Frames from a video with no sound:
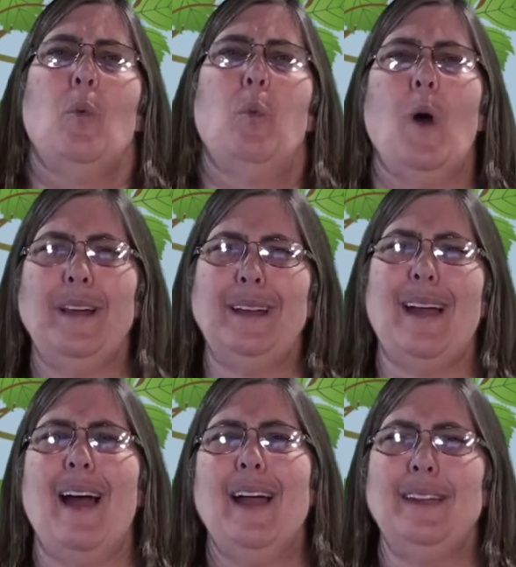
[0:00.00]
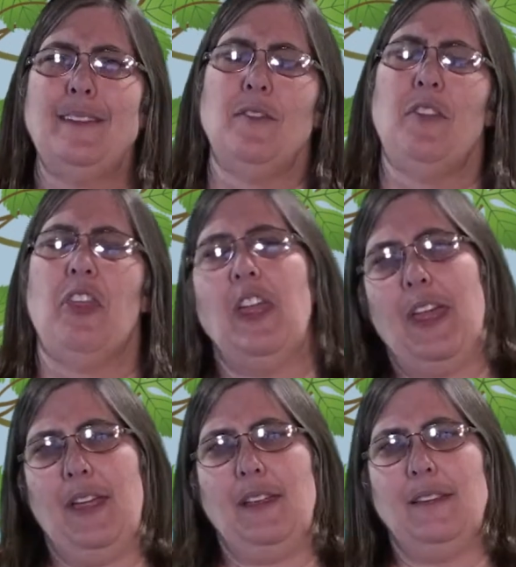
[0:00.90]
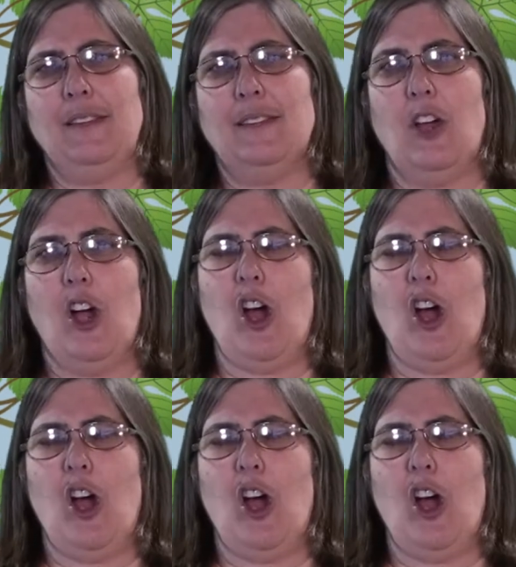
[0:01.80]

What kinds of things